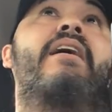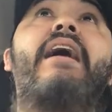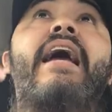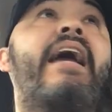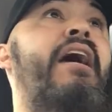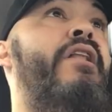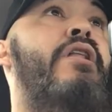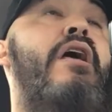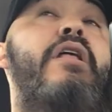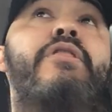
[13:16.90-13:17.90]

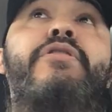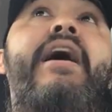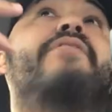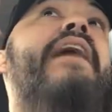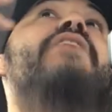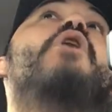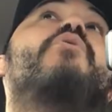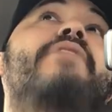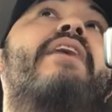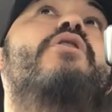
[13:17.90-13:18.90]
And they
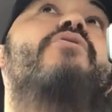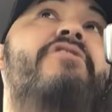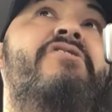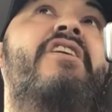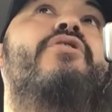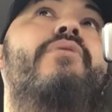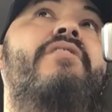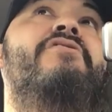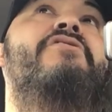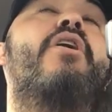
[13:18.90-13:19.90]
know the
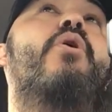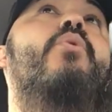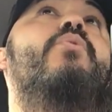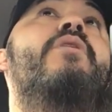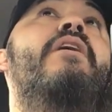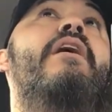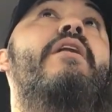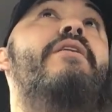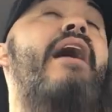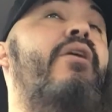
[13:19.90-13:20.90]
secrets. So
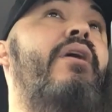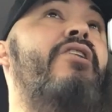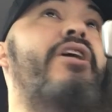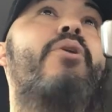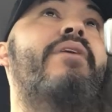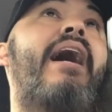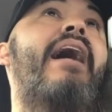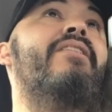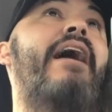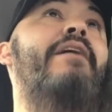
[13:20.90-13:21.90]
now a little
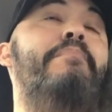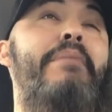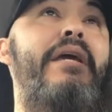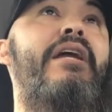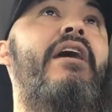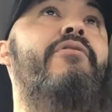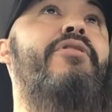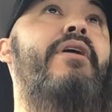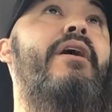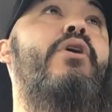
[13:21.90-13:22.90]
guy like me and
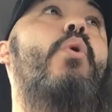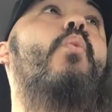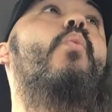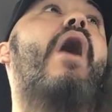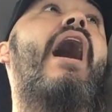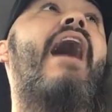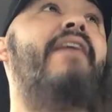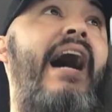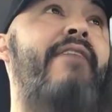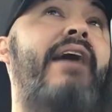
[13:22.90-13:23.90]
everything,
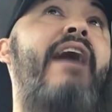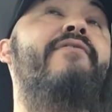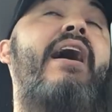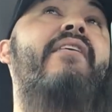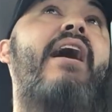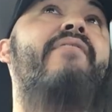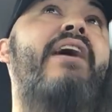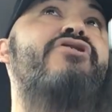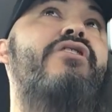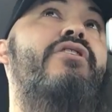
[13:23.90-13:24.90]
I've
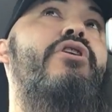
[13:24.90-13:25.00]
actually,